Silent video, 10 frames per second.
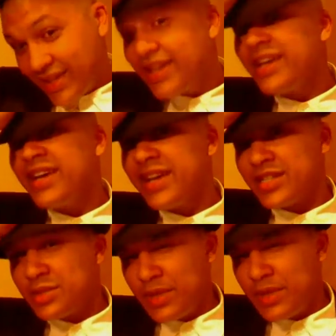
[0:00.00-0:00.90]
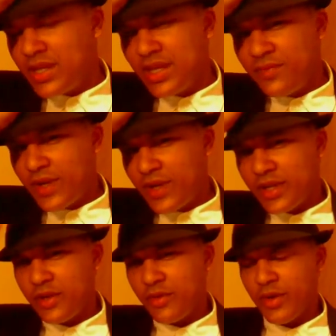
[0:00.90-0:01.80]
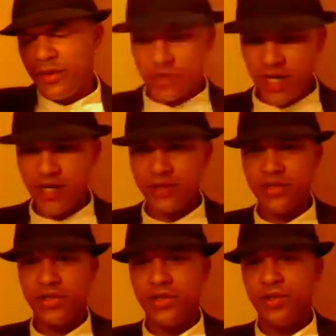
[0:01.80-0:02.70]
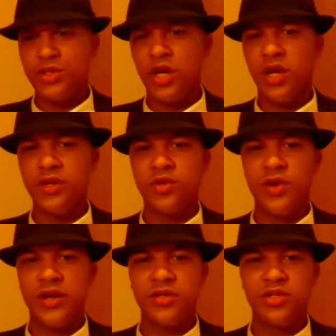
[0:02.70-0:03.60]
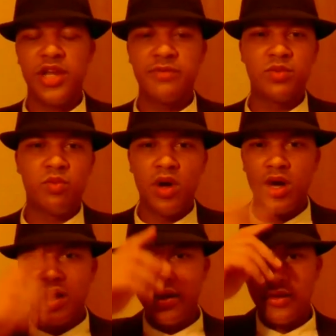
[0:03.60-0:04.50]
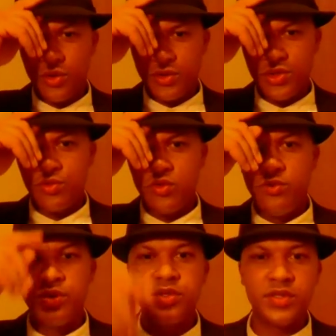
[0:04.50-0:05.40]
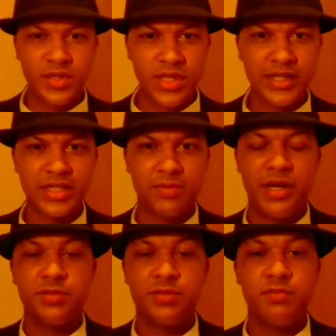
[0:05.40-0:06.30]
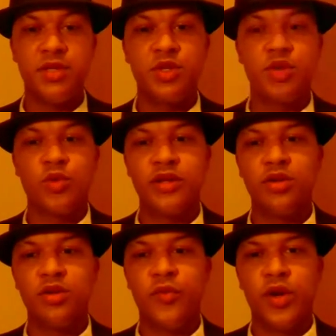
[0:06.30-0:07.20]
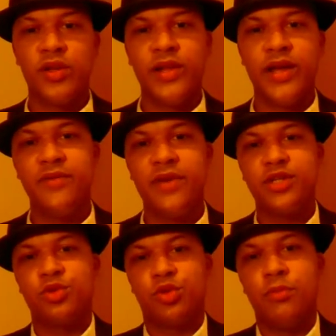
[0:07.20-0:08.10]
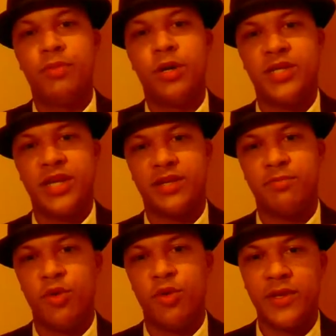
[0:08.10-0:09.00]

Speaking of fucking around with our childhood, Saw director James Wan, according to the rumors, is in talks to possibly be the director for a live-action Robotech movie.